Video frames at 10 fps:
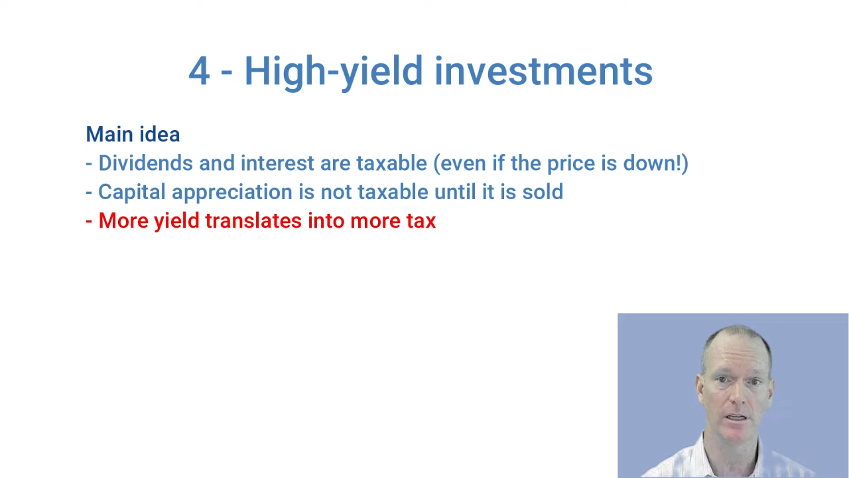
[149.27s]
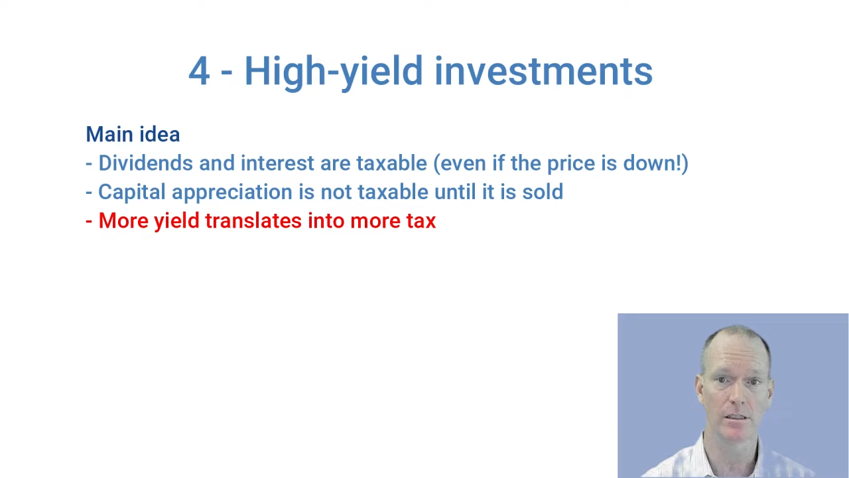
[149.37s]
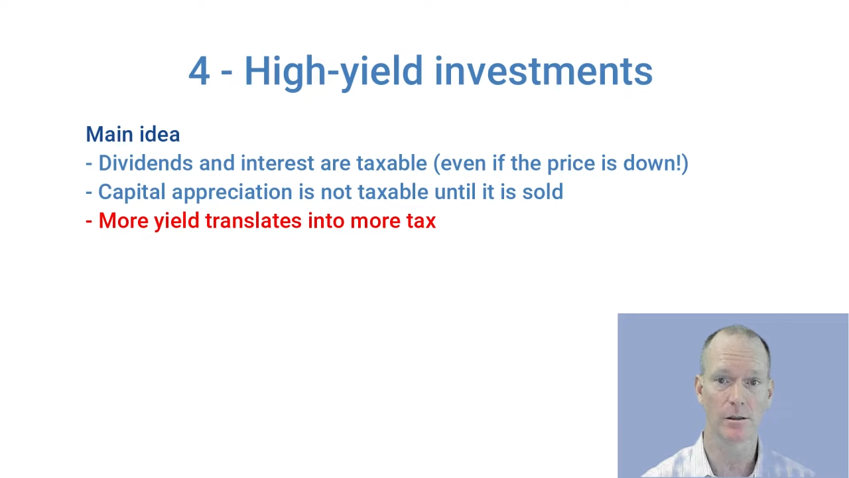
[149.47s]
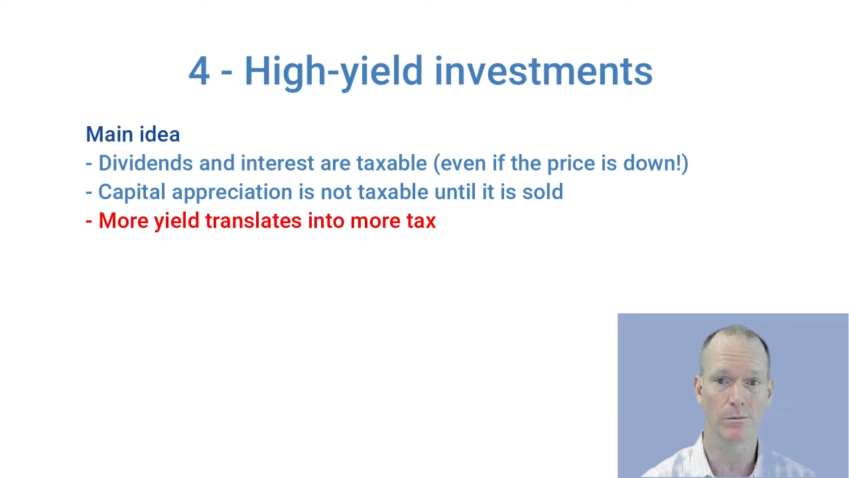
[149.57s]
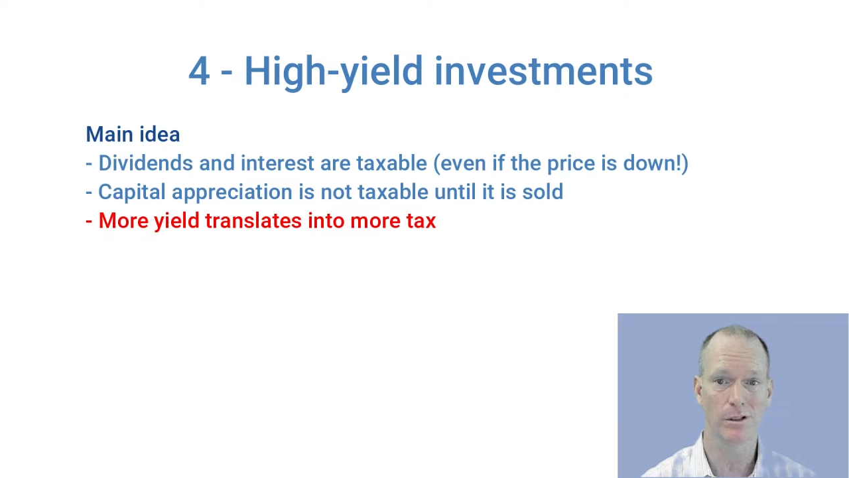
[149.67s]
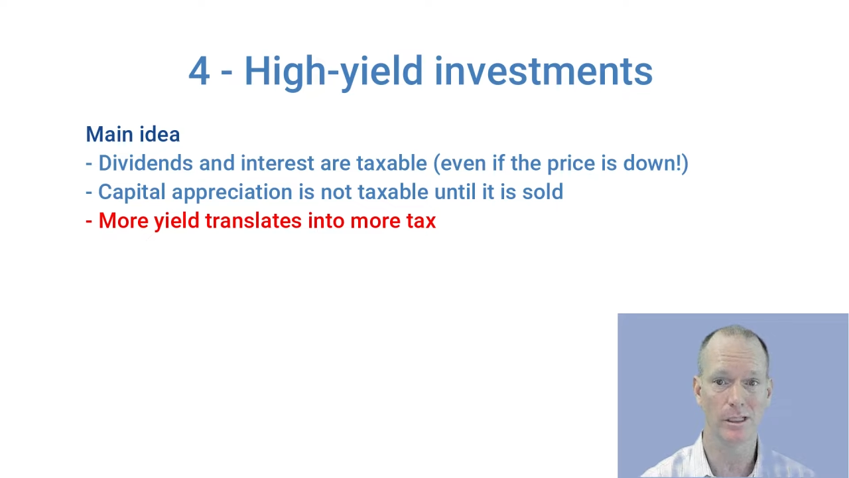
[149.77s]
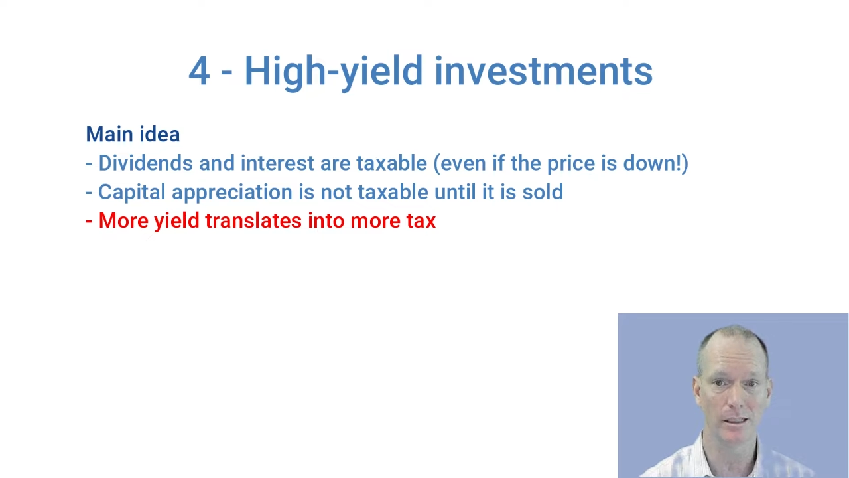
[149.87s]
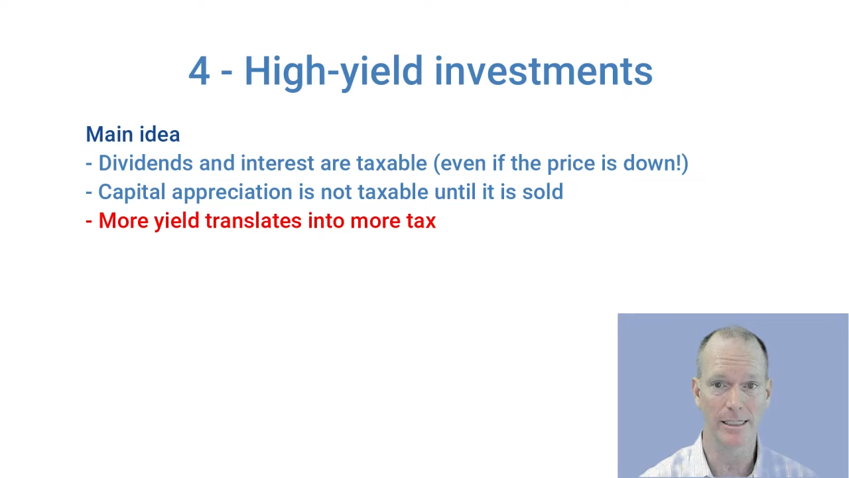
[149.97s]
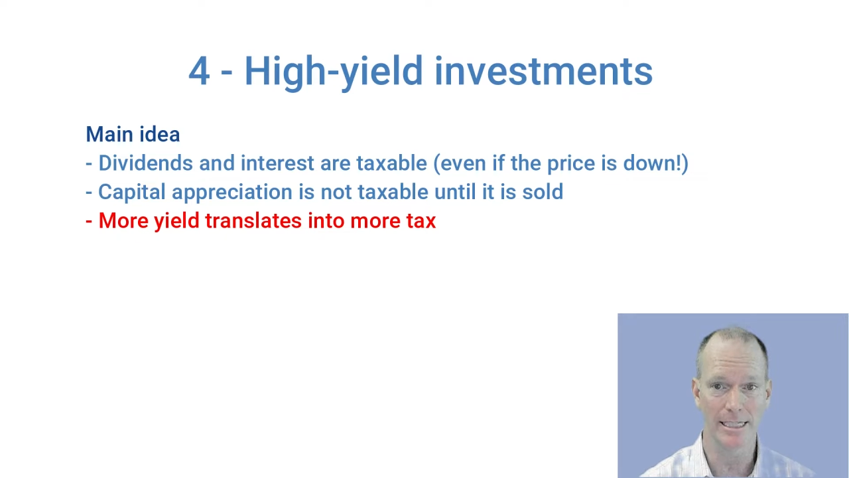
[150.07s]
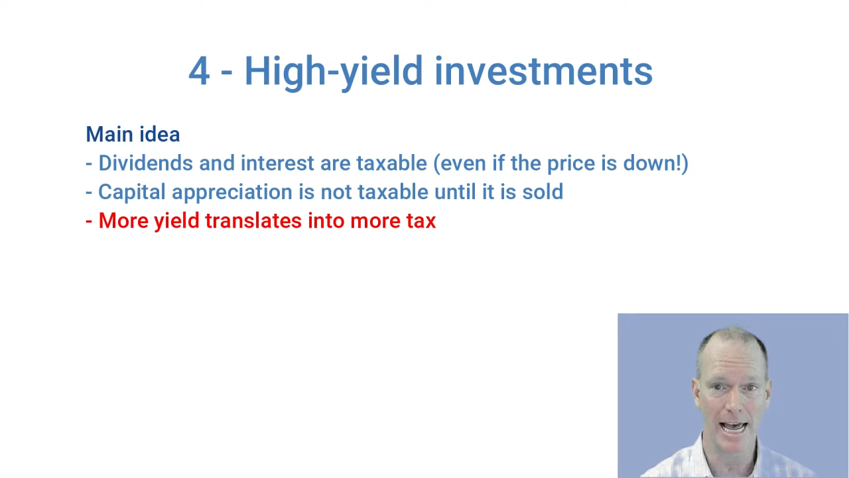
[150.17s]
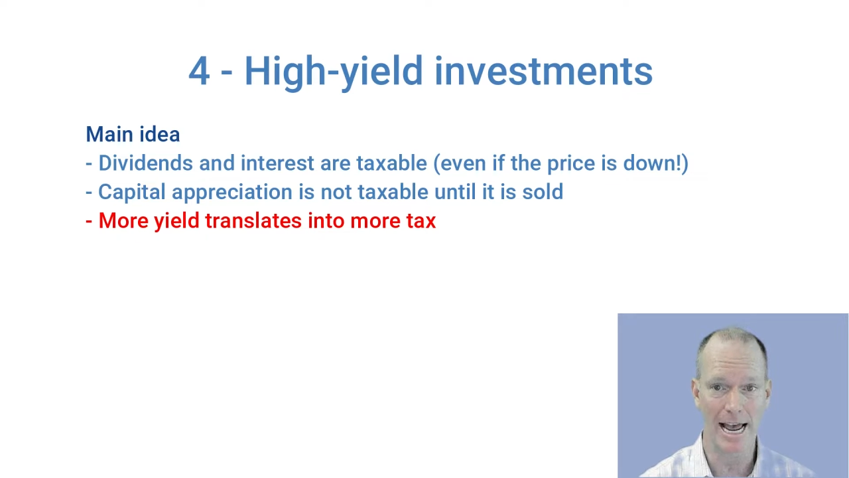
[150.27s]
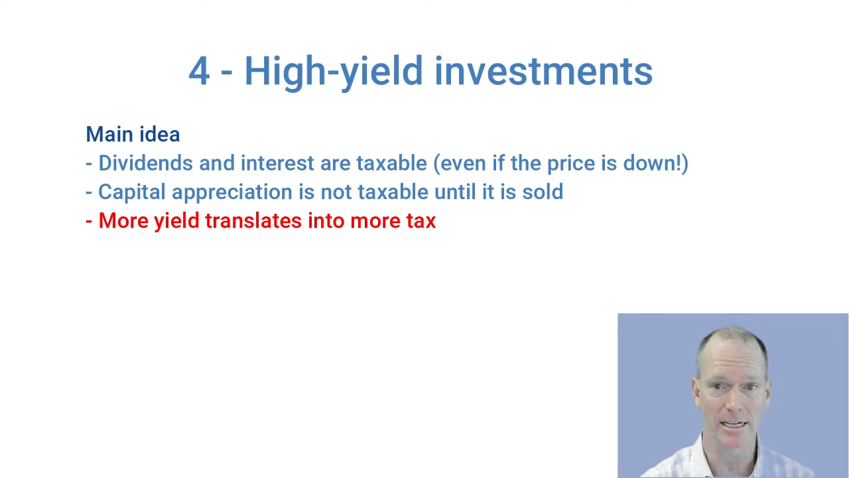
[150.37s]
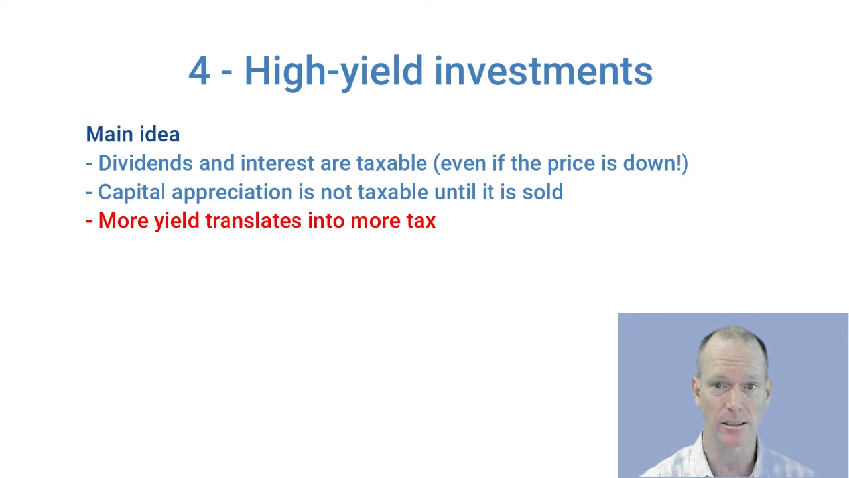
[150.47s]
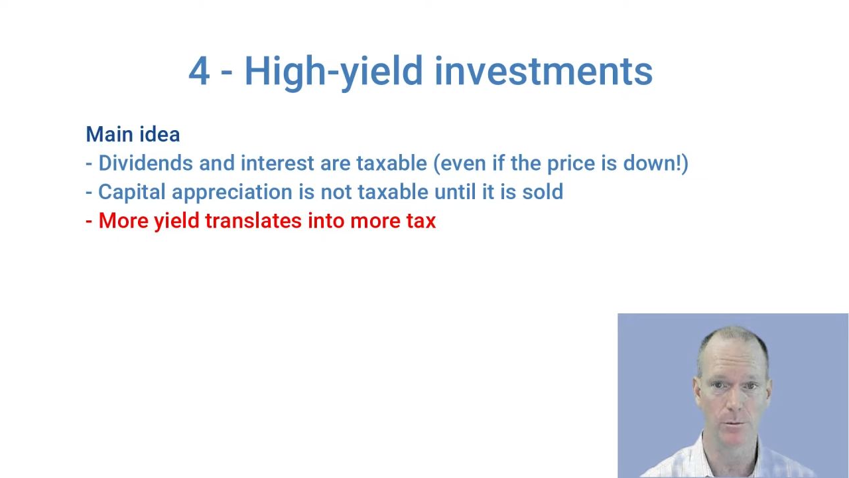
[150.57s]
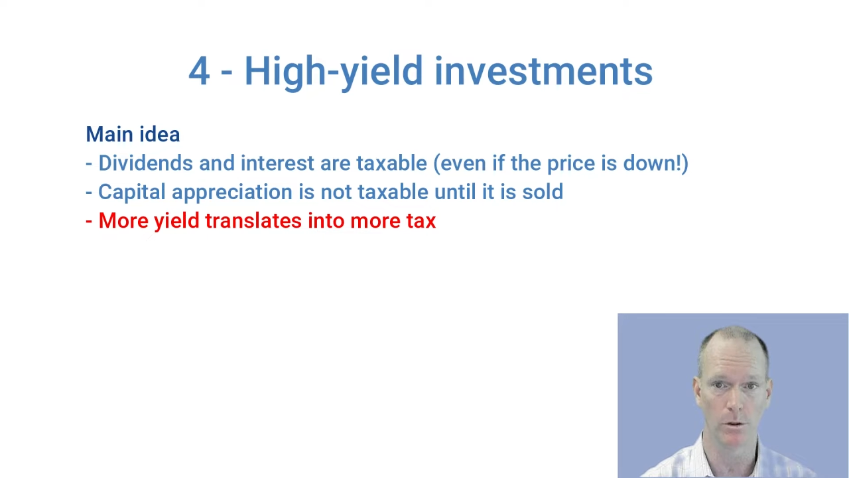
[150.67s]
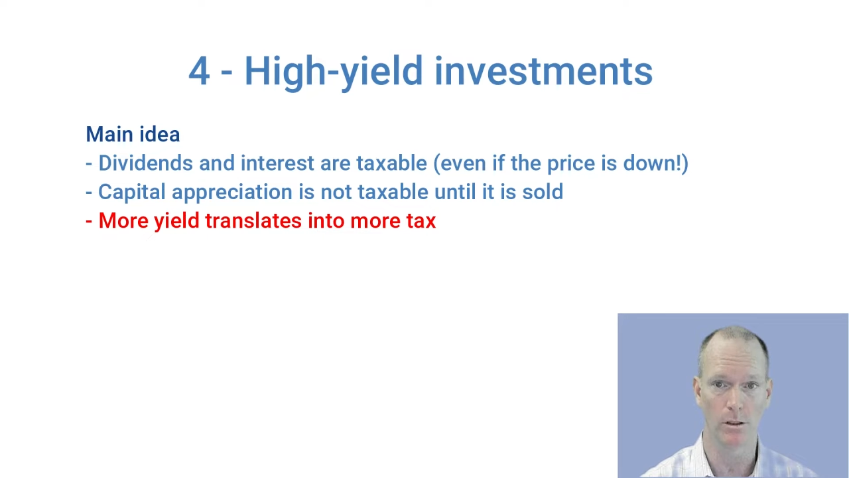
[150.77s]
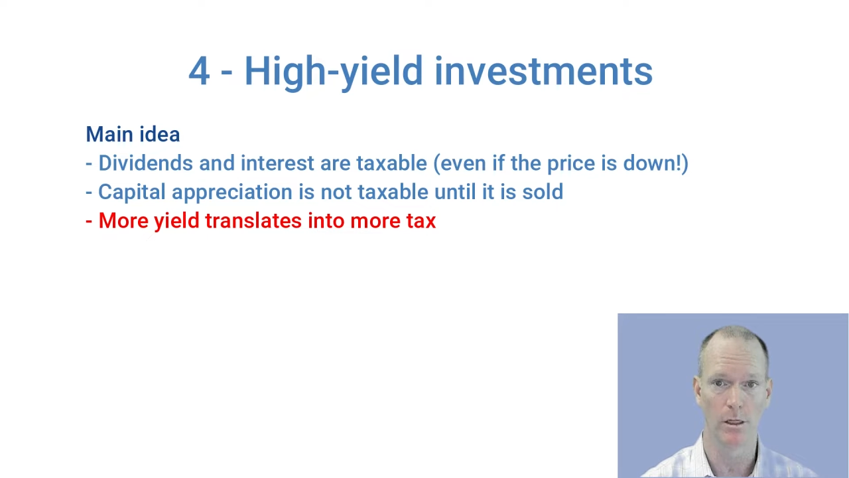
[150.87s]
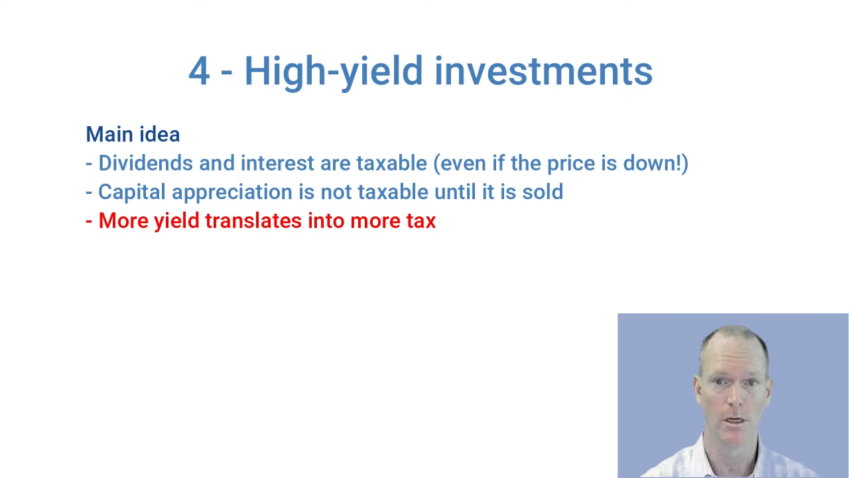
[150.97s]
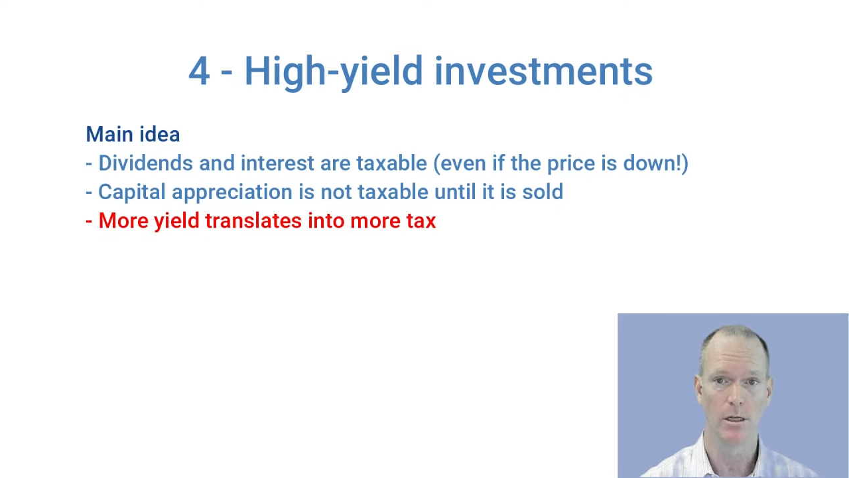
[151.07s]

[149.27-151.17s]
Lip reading: is completely taxable.